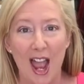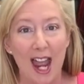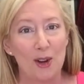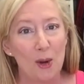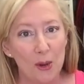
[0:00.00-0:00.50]

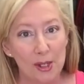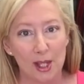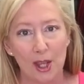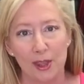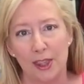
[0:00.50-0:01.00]
And
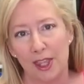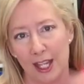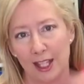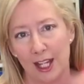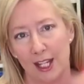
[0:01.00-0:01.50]
also the
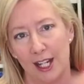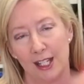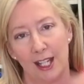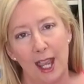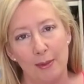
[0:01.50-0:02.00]
thing that you need
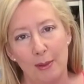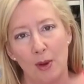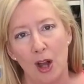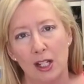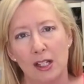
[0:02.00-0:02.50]
to keep in
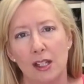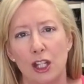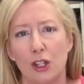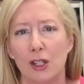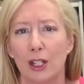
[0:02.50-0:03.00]
mind is that
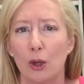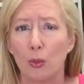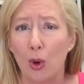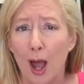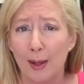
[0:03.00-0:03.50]
using the
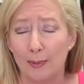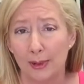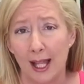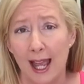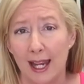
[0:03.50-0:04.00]
right
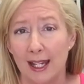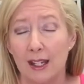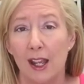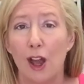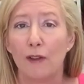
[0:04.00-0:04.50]
blade
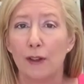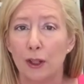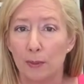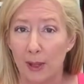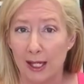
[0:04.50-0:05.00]
for
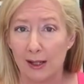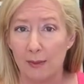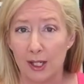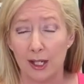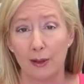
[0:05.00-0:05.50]
the piece of
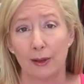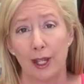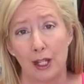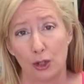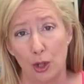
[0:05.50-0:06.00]
material
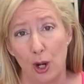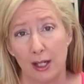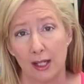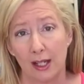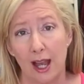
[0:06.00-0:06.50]
that you're trying
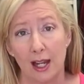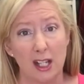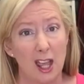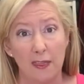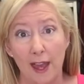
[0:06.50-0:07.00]
to cut.
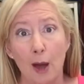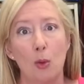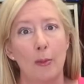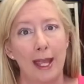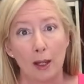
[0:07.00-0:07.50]
That
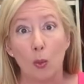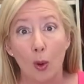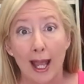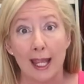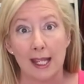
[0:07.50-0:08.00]
will make it
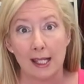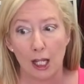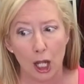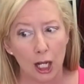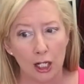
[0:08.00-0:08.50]
way easier,
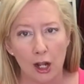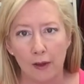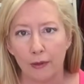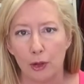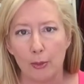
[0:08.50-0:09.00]
like a
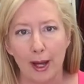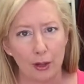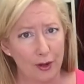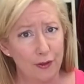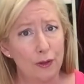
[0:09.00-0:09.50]
knife through
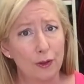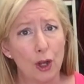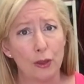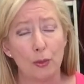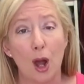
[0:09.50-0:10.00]
butter if you've
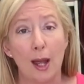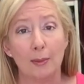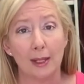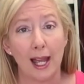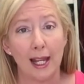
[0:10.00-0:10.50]
got the right
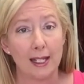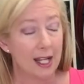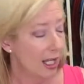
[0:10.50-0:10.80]
blade.